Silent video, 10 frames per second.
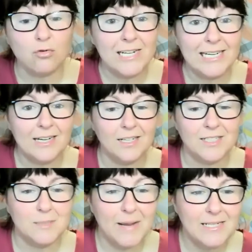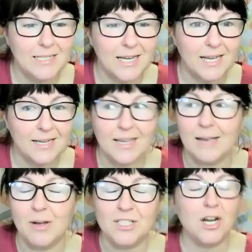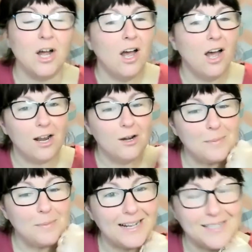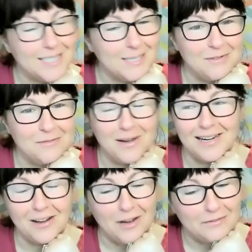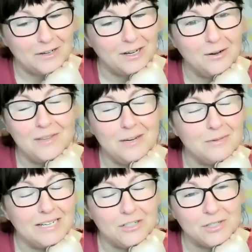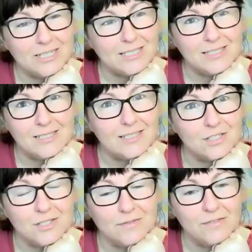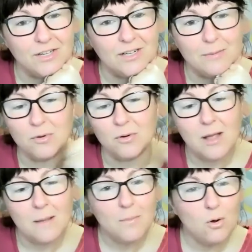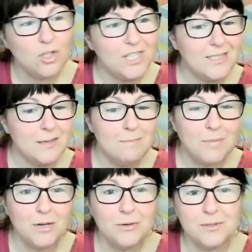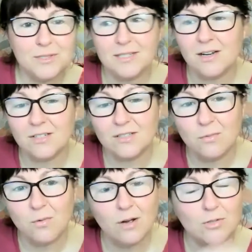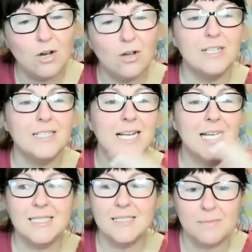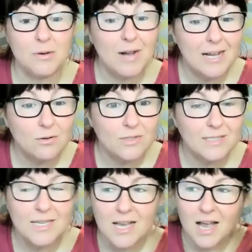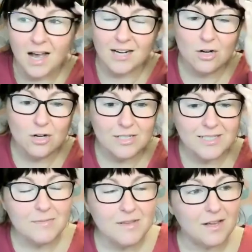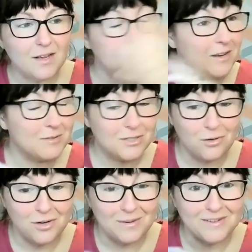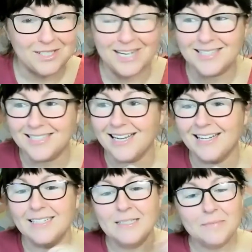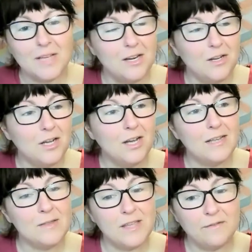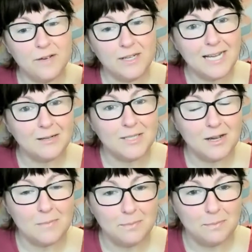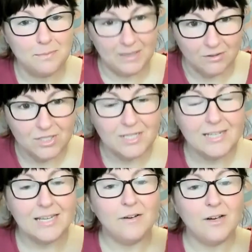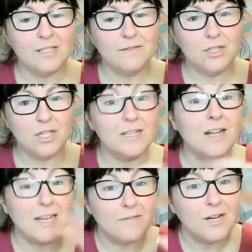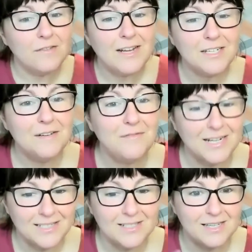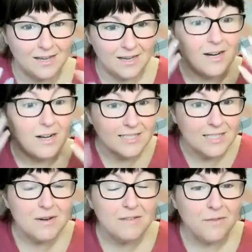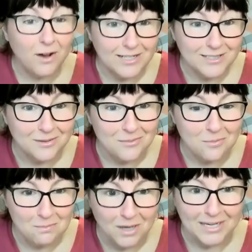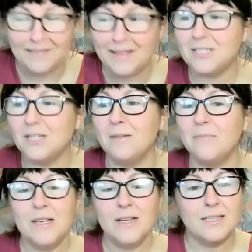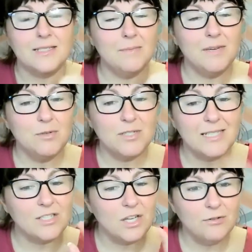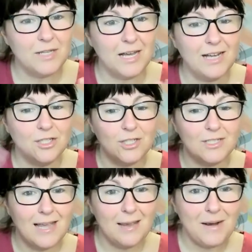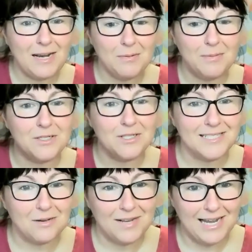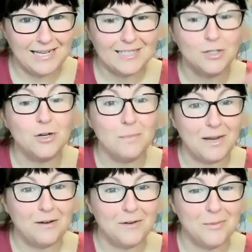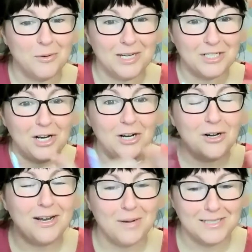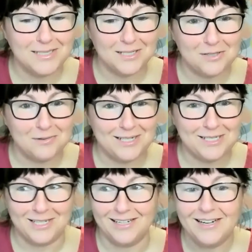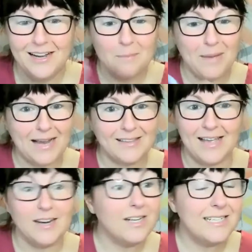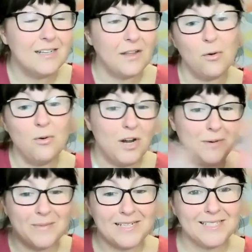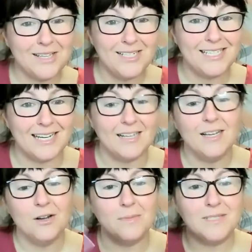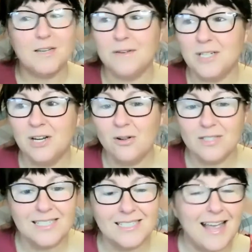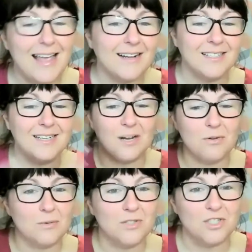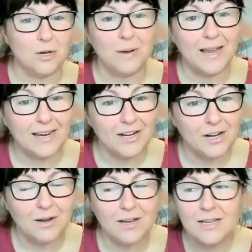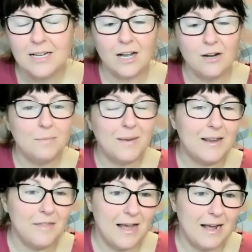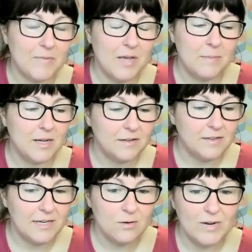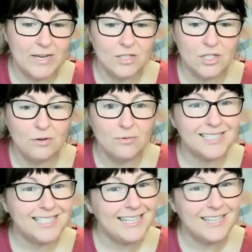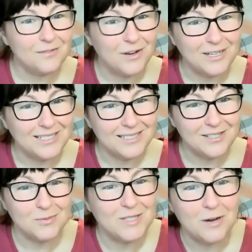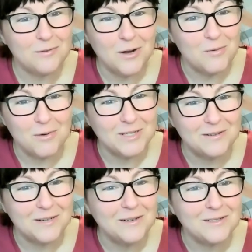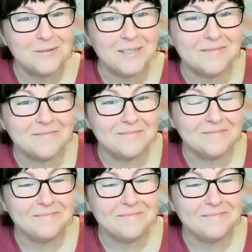Worked really hard at spending it, Kim. I look back at some of my life and go, oh, they were interesting decisions with you. And I bought Porsches and boats and lots of wild holidays, and I built houses. And I look at some of the, in fact, I was talking about this yesterday. I look at the first house I built. If I'd have had some advice on money at that time, somebody would have said, don't do that. Just get planning permission and sell the land, then you can pay off your mortgage. And I look at my situation back then, and I didn't. I thought, oh no, it would be exciting. Got myself into lots of debt because I didn't know what I was doing. I look back at that, and I think we don't seek advice because we don't know what we don't know, do we?